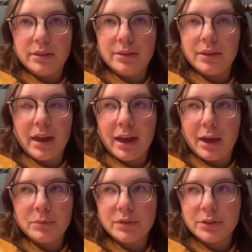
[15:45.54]
the
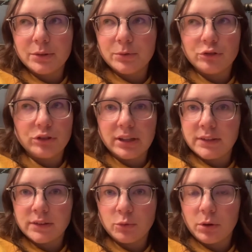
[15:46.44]
absolute shitty
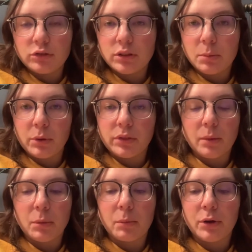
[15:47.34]
situation that both of
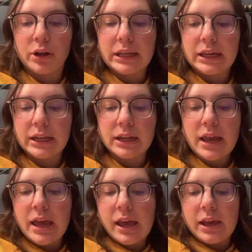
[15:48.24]
them are put in
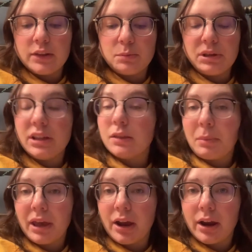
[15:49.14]
as being the
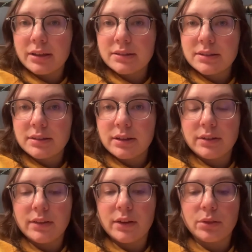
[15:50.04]
parents to
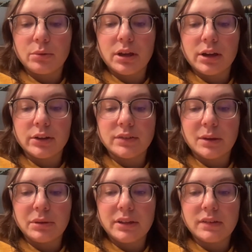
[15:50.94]
their three younger
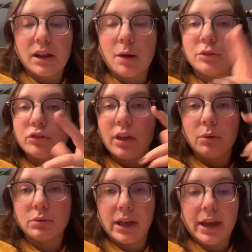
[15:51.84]
siblings and how much they
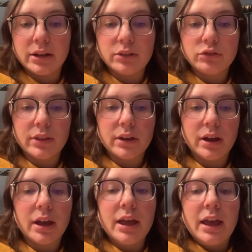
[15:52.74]
rely on each other
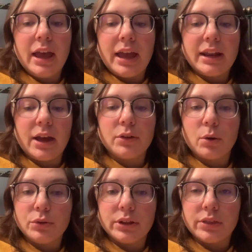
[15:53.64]
and how they're
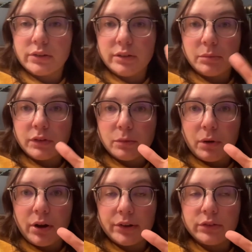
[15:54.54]
only 13 months
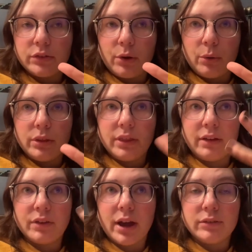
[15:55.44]
apart so
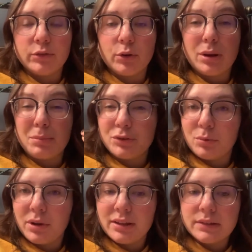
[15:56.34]
they've kind of grown up as
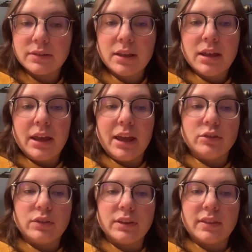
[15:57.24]
twins and
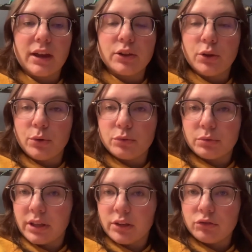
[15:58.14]
just like that close
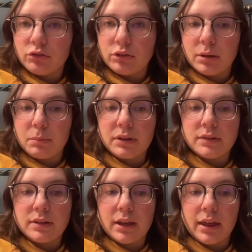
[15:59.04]
relationship
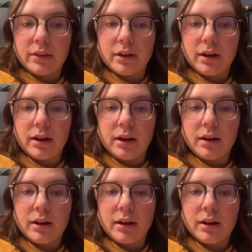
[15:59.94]
together